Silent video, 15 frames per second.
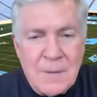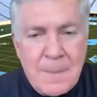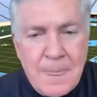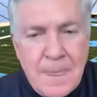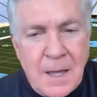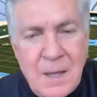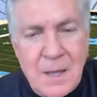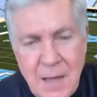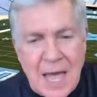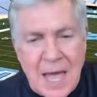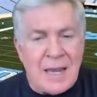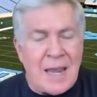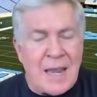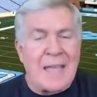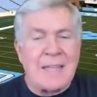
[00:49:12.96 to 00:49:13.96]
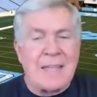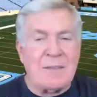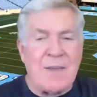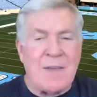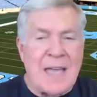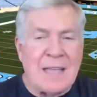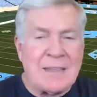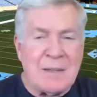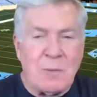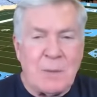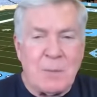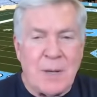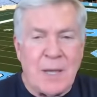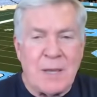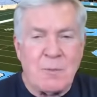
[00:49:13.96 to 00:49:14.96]
Uh, I like the fact that we
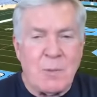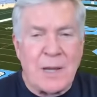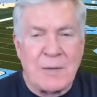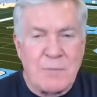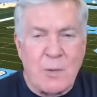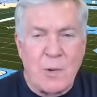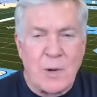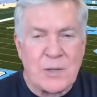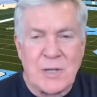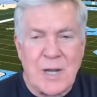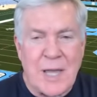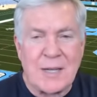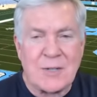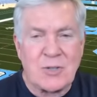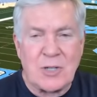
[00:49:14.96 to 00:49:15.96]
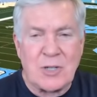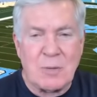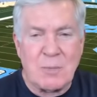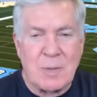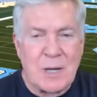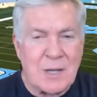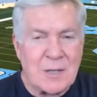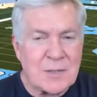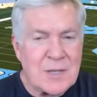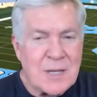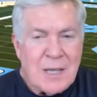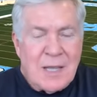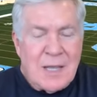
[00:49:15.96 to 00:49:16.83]
played Wake Forest last year because